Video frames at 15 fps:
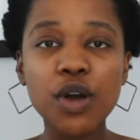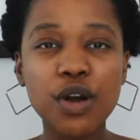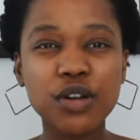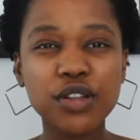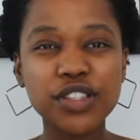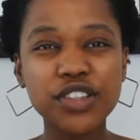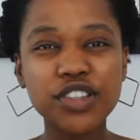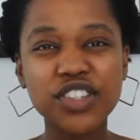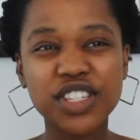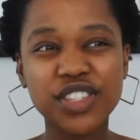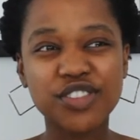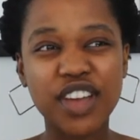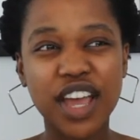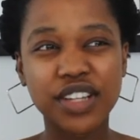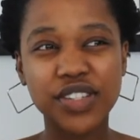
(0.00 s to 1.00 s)
Also
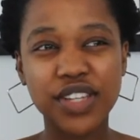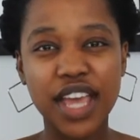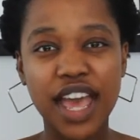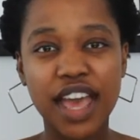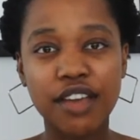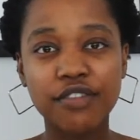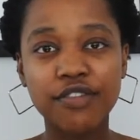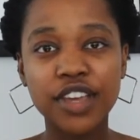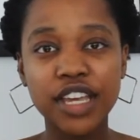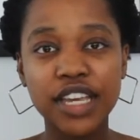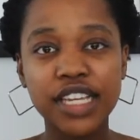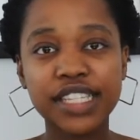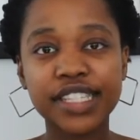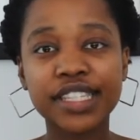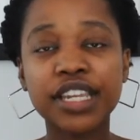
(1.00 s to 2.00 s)
just try to have
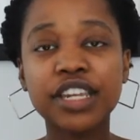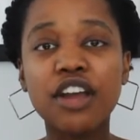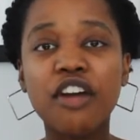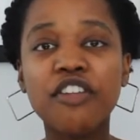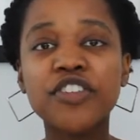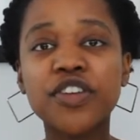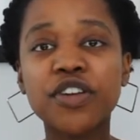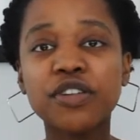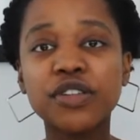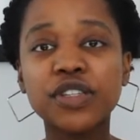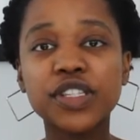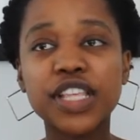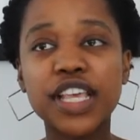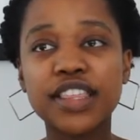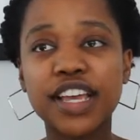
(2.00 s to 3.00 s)

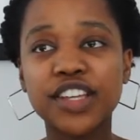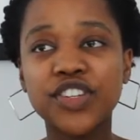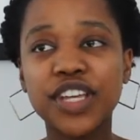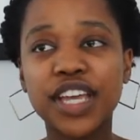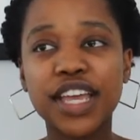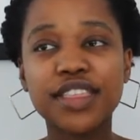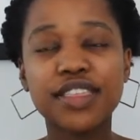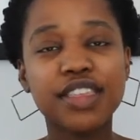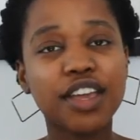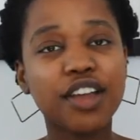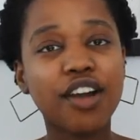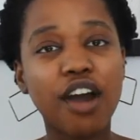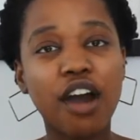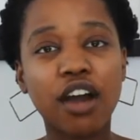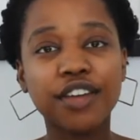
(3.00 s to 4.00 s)
scenarios that you can
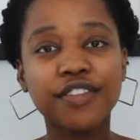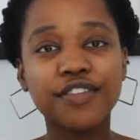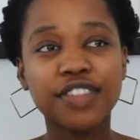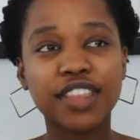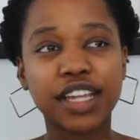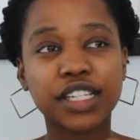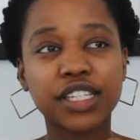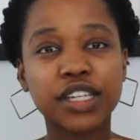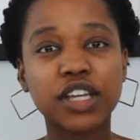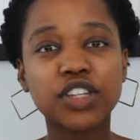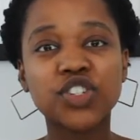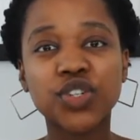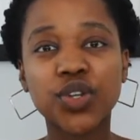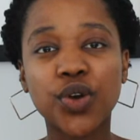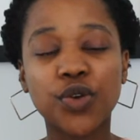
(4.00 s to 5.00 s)
think of that
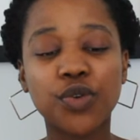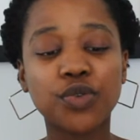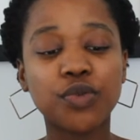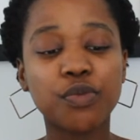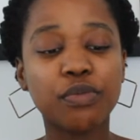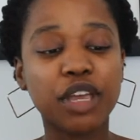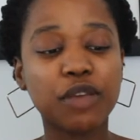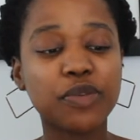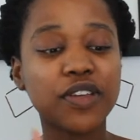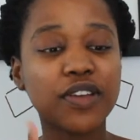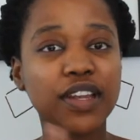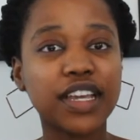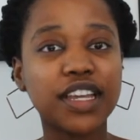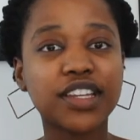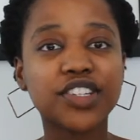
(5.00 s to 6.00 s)
show maybe your
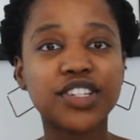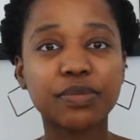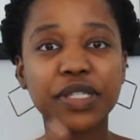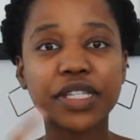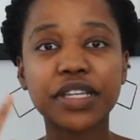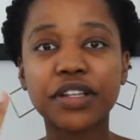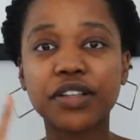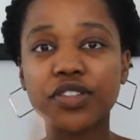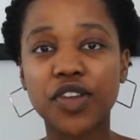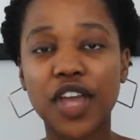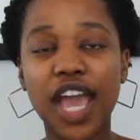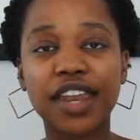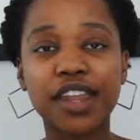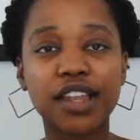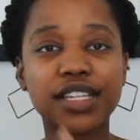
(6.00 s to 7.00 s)
leadership skills or your
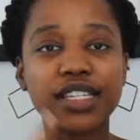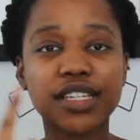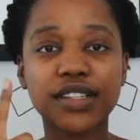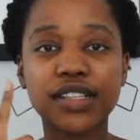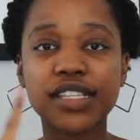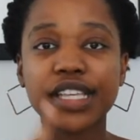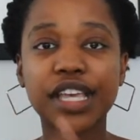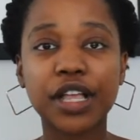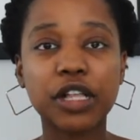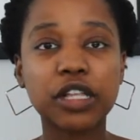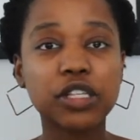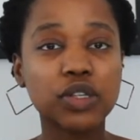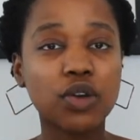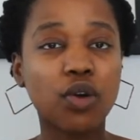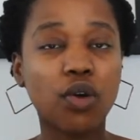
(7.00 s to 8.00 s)
analytical
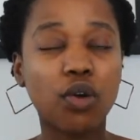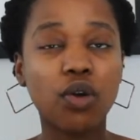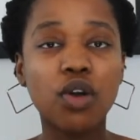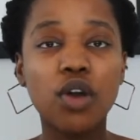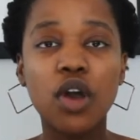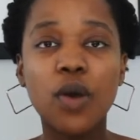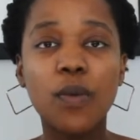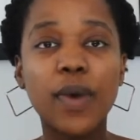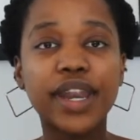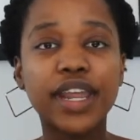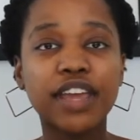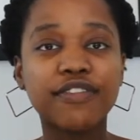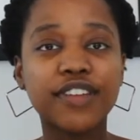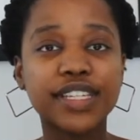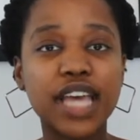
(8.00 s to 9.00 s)
skills or
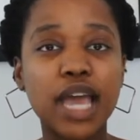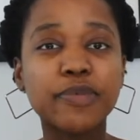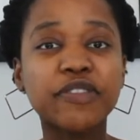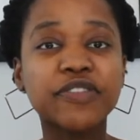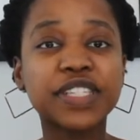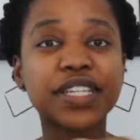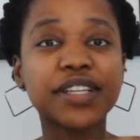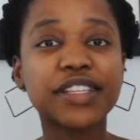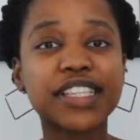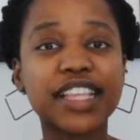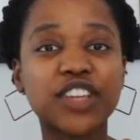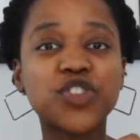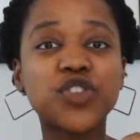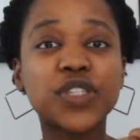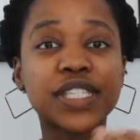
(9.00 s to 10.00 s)
whatever type of skills
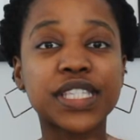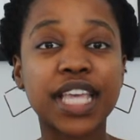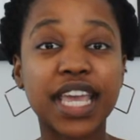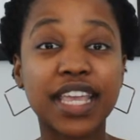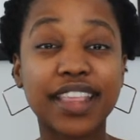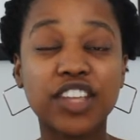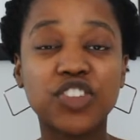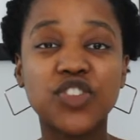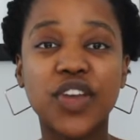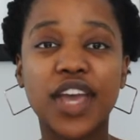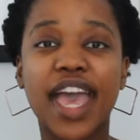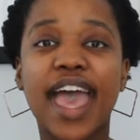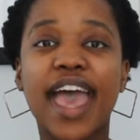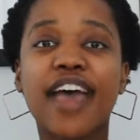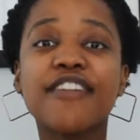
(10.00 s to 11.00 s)
that you say that you
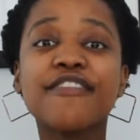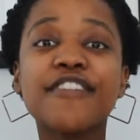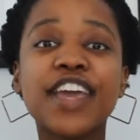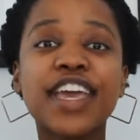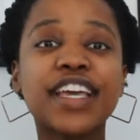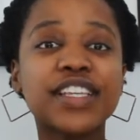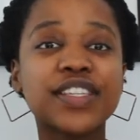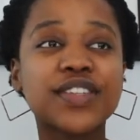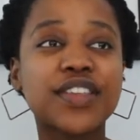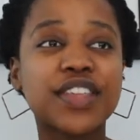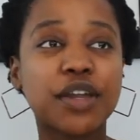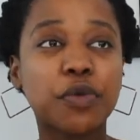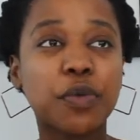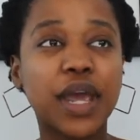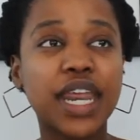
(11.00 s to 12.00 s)
have so
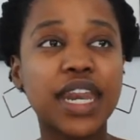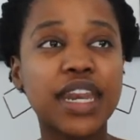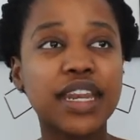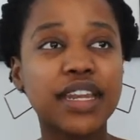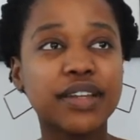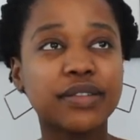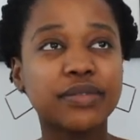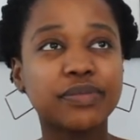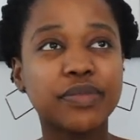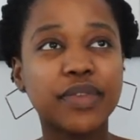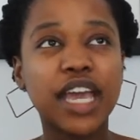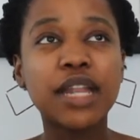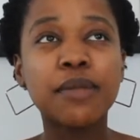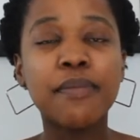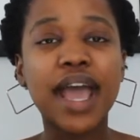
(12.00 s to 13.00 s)
that when
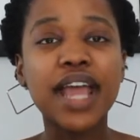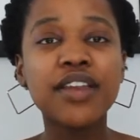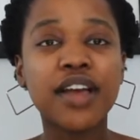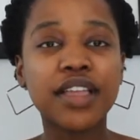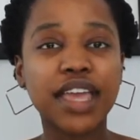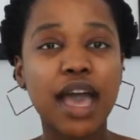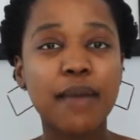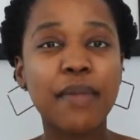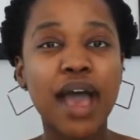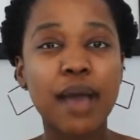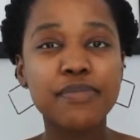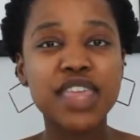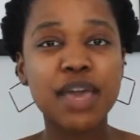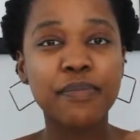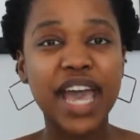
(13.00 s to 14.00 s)
it might not come
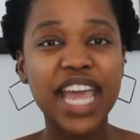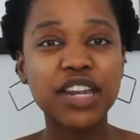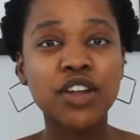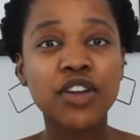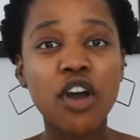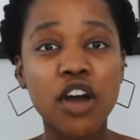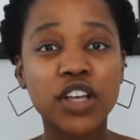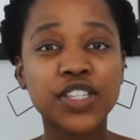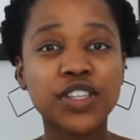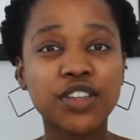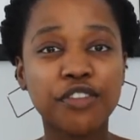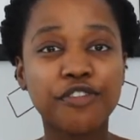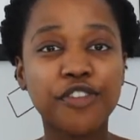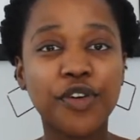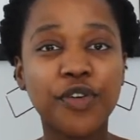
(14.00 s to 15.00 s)
up, they might not ask
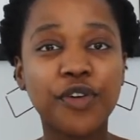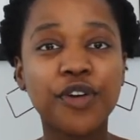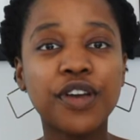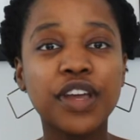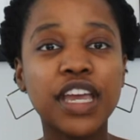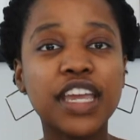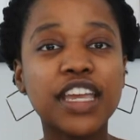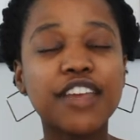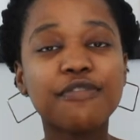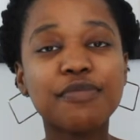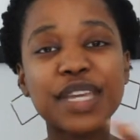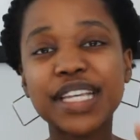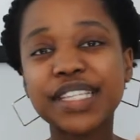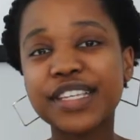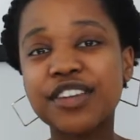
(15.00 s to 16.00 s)
you for give
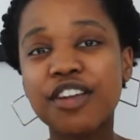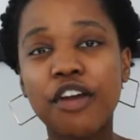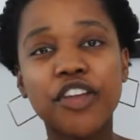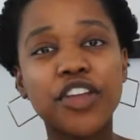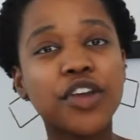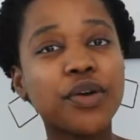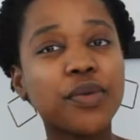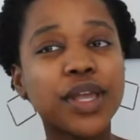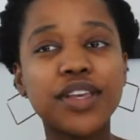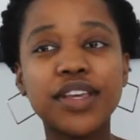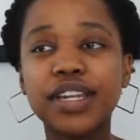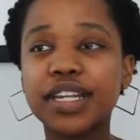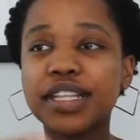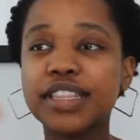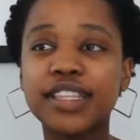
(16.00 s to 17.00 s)
me a scenario when you
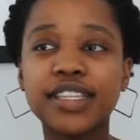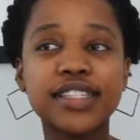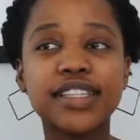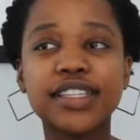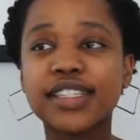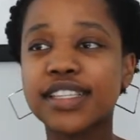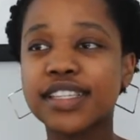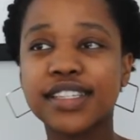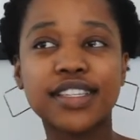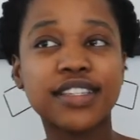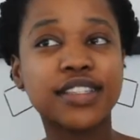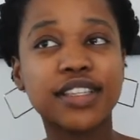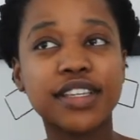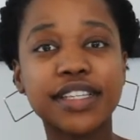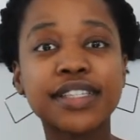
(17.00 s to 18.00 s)
did this, this, this,
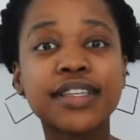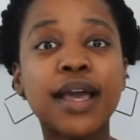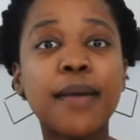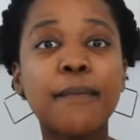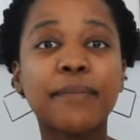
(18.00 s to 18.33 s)
this, this.